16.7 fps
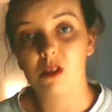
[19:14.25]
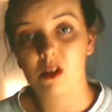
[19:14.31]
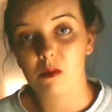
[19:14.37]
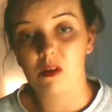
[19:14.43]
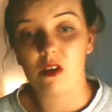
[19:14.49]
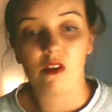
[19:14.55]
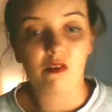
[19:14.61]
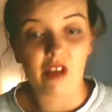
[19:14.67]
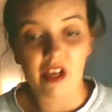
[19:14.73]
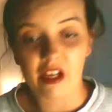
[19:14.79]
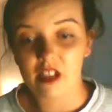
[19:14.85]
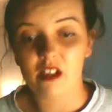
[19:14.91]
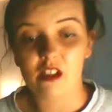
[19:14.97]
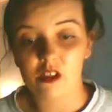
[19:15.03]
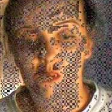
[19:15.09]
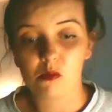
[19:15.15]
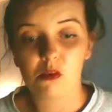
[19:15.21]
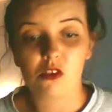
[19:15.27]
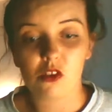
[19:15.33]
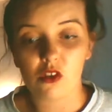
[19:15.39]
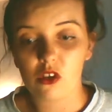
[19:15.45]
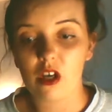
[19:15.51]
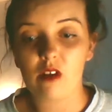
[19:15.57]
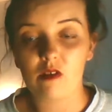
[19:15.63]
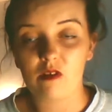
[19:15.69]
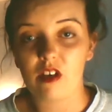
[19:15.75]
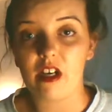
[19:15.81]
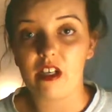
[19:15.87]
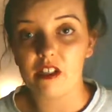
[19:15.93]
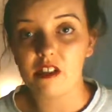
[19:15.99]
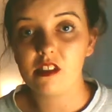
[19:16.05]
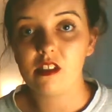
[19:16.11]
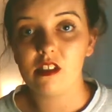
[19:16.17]
below if any of these books you have
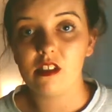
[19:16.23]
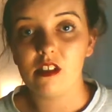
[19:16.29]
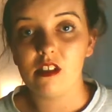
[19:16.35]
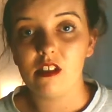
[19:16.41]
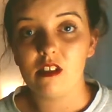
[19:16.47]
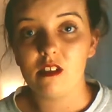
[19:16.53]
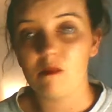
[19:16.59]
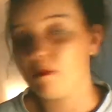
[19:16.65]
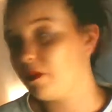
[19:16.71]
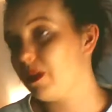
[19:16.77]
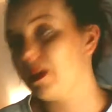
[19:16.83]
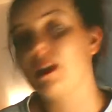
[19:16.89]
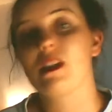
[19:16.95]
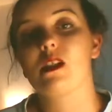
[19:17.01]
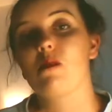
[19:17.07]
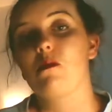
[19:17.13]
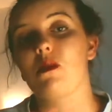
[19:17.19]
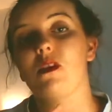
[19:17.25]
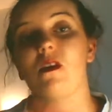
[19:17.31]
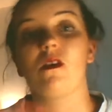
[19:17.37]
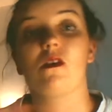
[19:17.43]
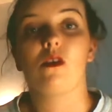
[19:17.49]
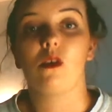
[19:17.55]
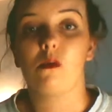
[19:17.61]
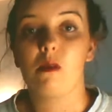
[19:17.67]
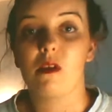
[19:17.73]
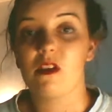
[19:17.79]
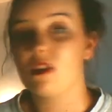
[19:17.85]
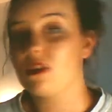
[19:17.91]
read. Please let me know your opinion.